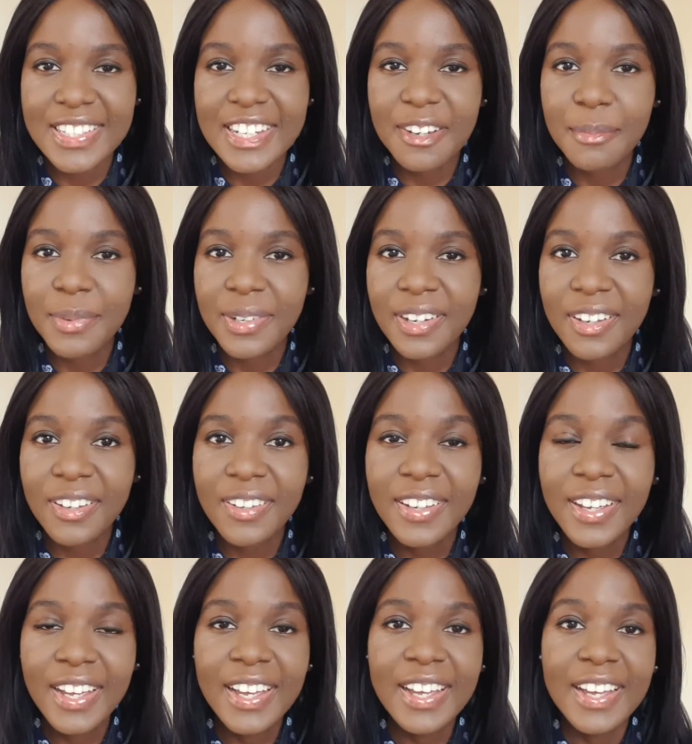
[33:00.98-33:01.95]
down below.
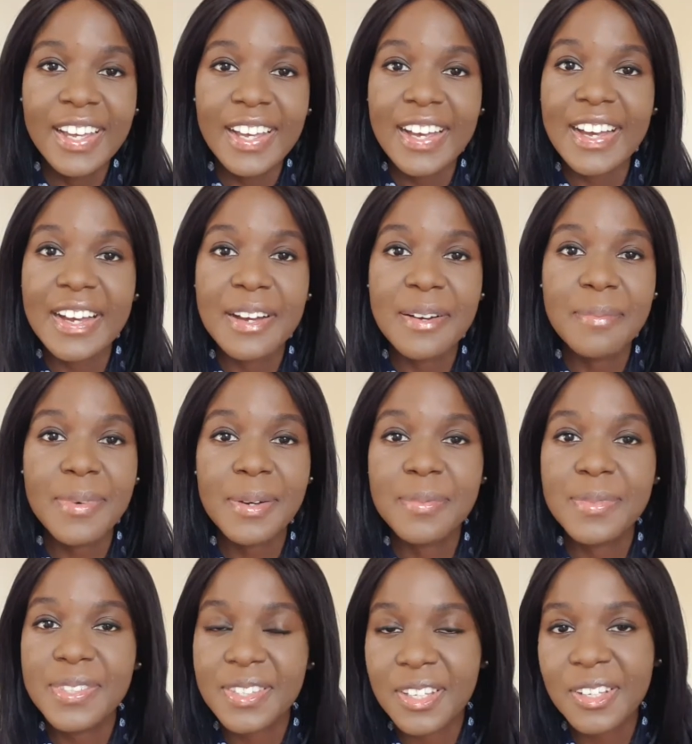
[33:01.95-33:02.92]
Um,
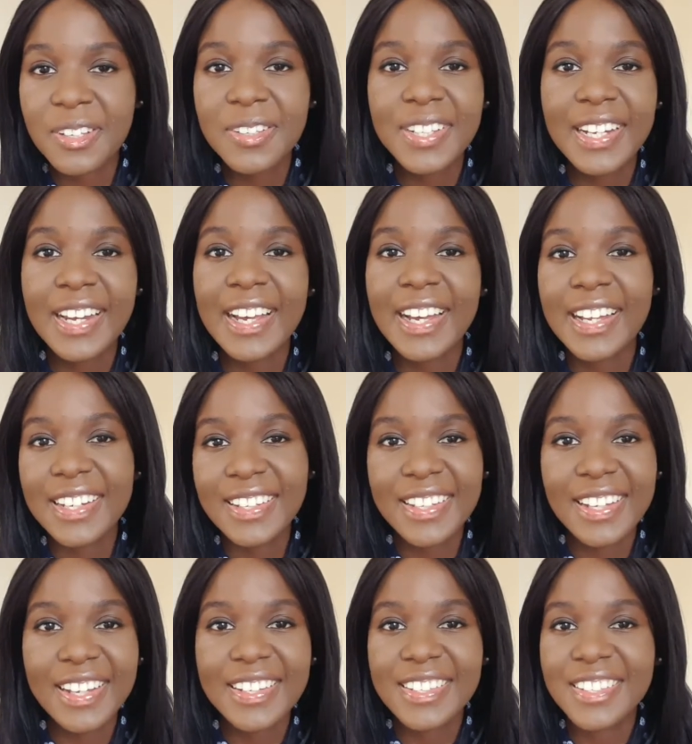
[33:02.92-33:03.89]
I'm so glad
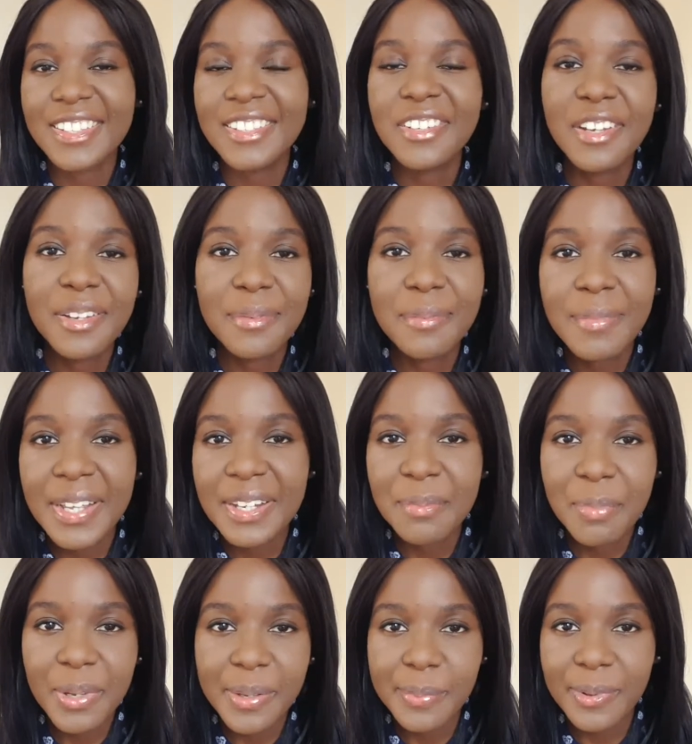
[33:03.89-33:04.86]
that you know many
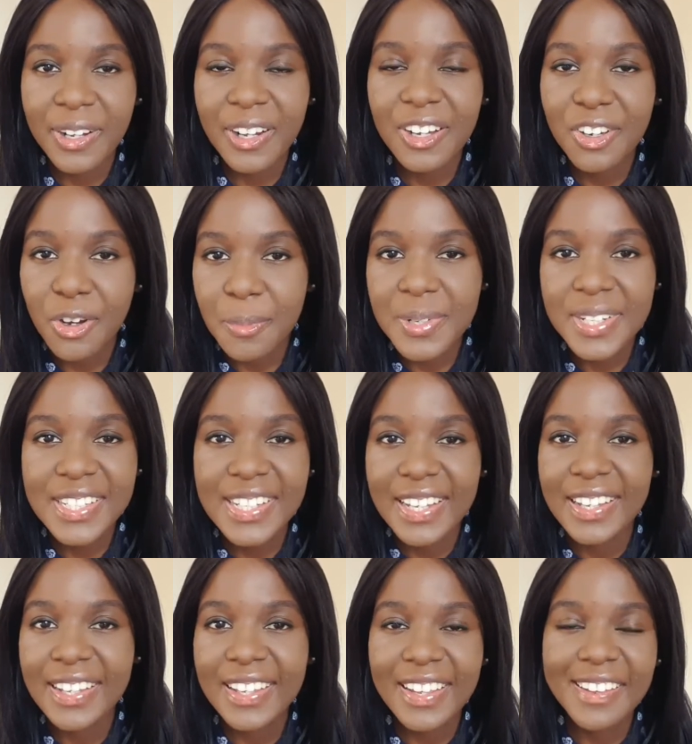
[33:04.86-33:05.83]
people are
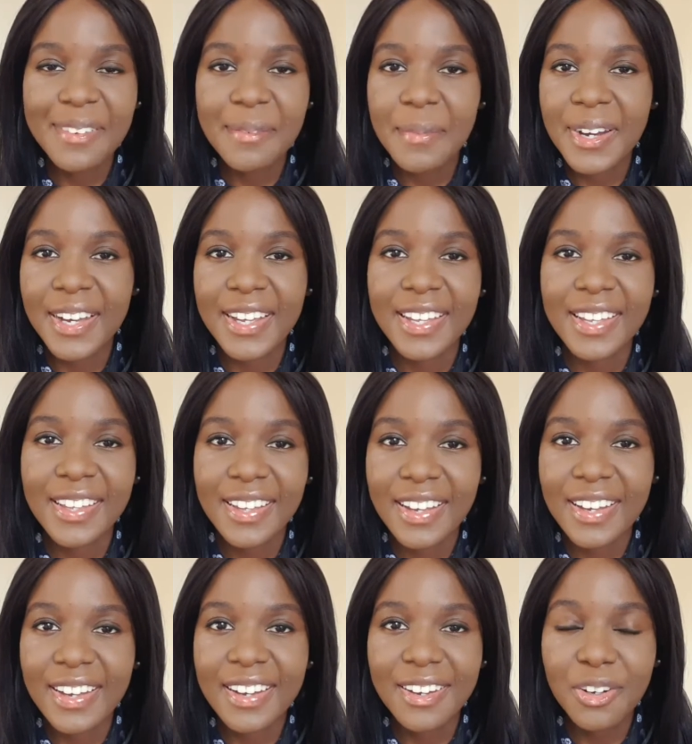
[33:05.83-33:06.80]
commenting in my
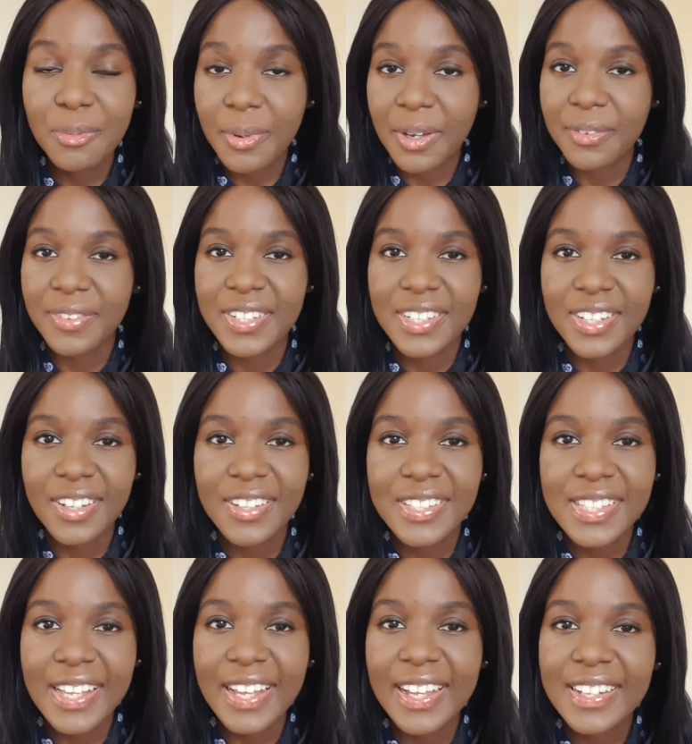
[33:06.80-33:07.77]
uh, on my
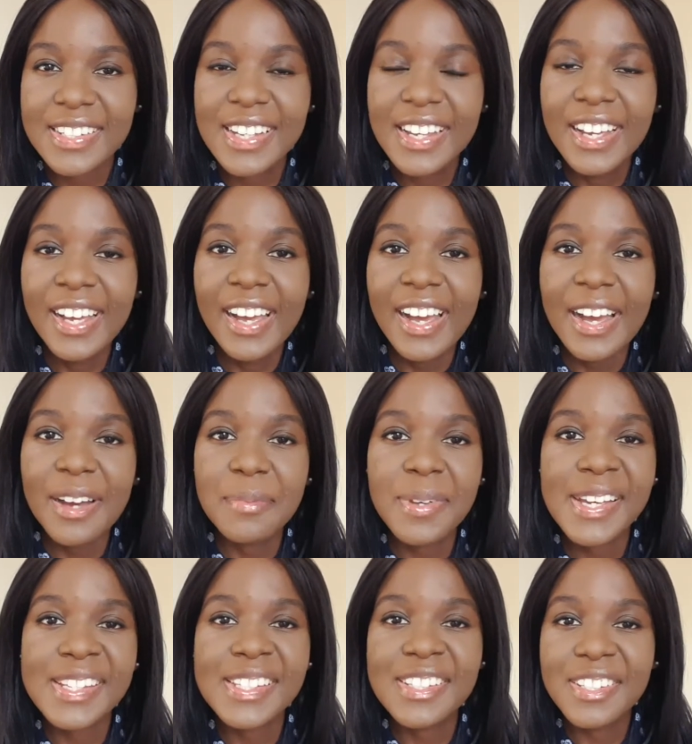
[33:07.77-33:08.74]
videos and I'm
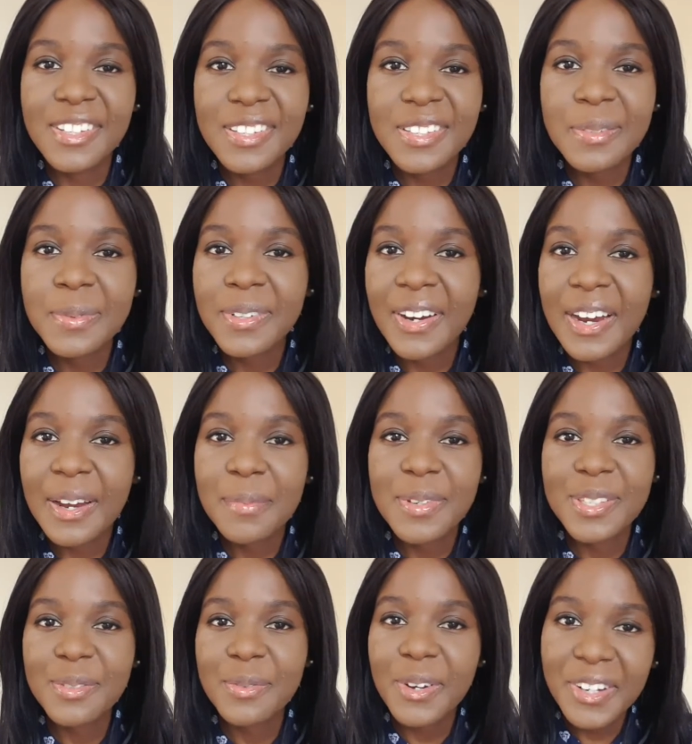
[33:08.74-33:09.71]
getting new
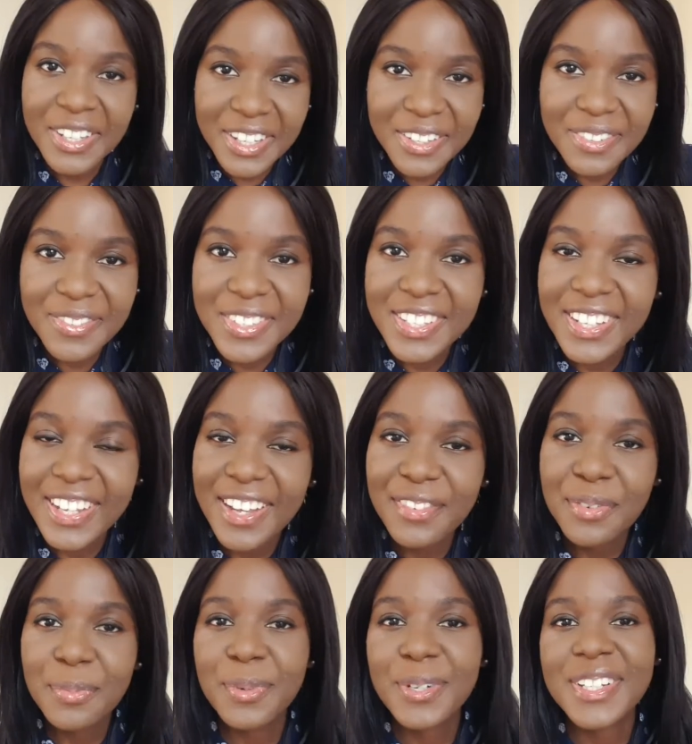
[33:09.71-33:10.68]
subscribers. Welcome to
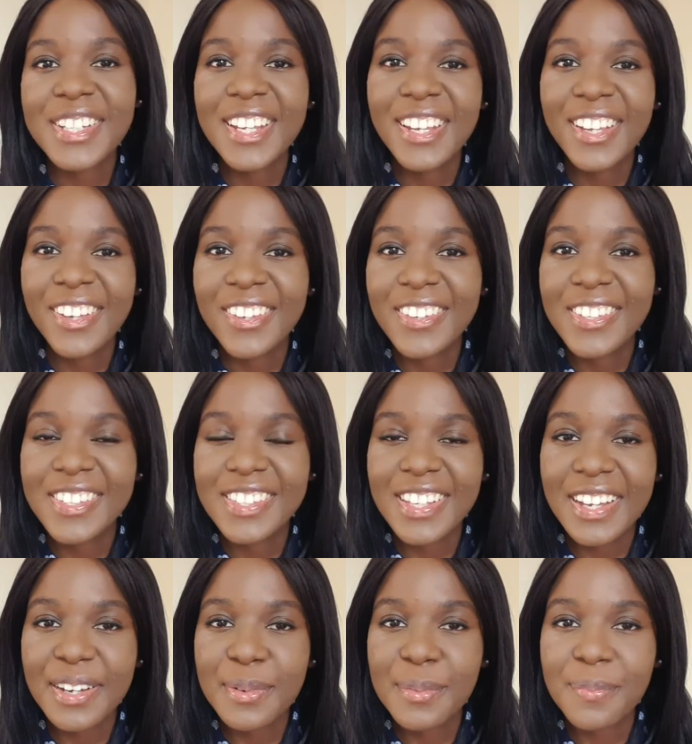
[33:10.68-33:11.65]
everybody who's
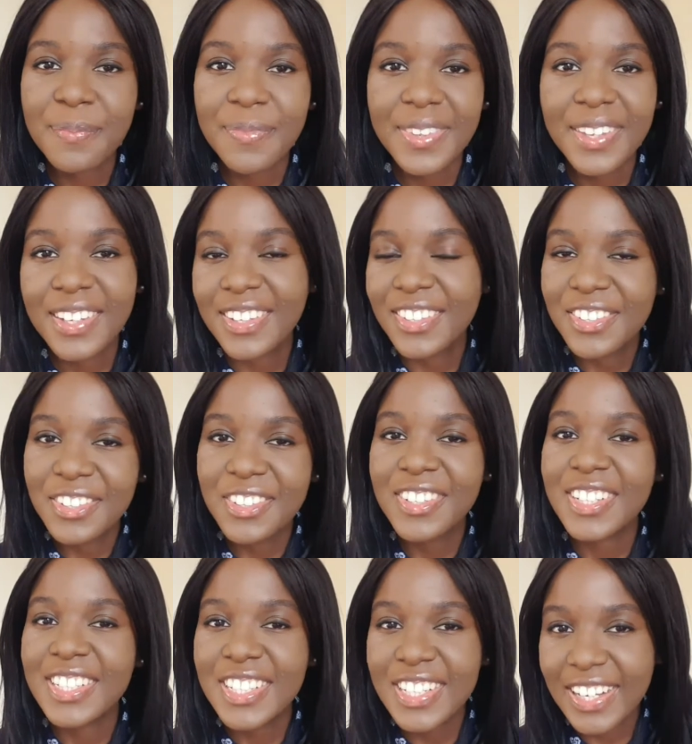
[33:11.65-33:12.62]
um, new
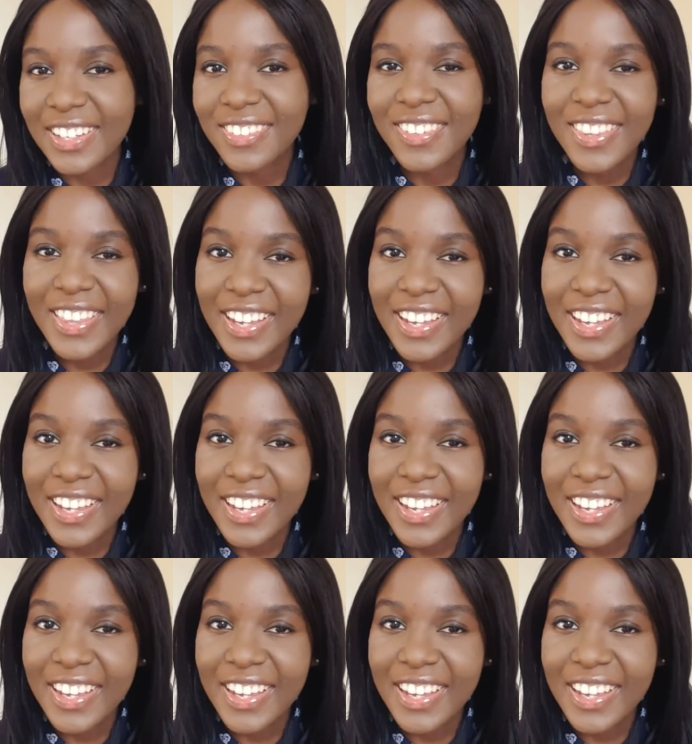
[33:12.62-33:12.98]
to the channel.